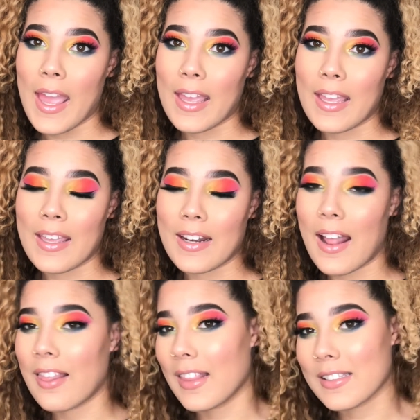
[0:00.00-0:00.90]
And
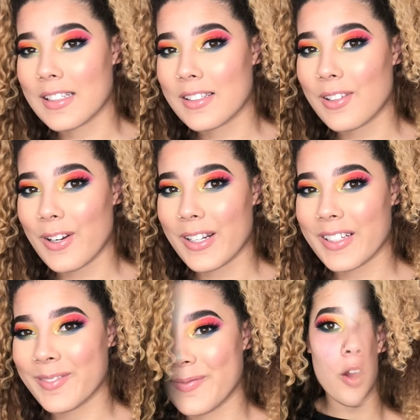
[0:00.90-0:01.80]
let's get started.
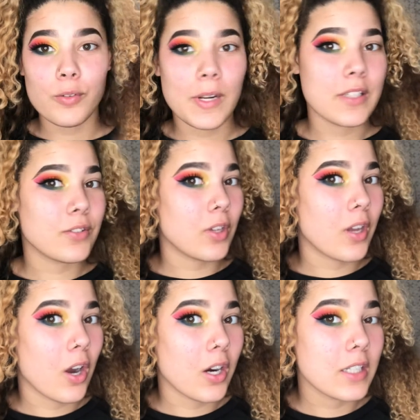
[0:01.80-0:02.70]
Alright, so I
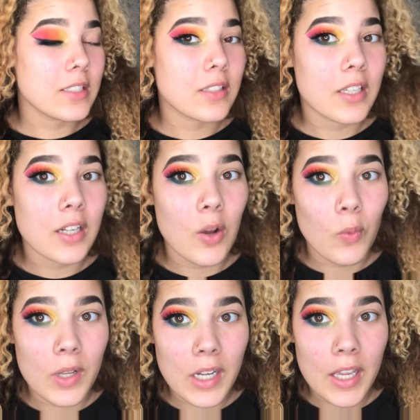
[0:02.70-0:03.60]
already did
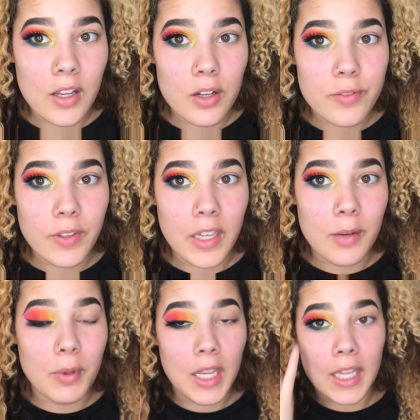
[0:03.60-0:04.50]
one eye off
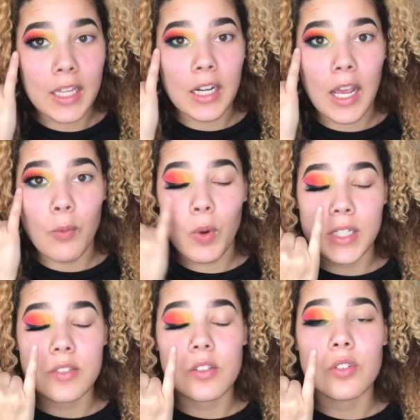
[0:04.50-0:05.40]
camera, and I
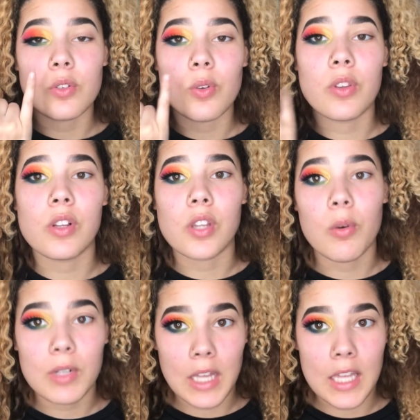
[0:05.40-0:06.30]
wanted to do the
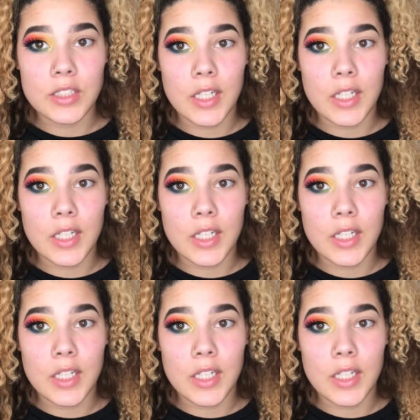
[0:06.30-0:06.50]
lower lash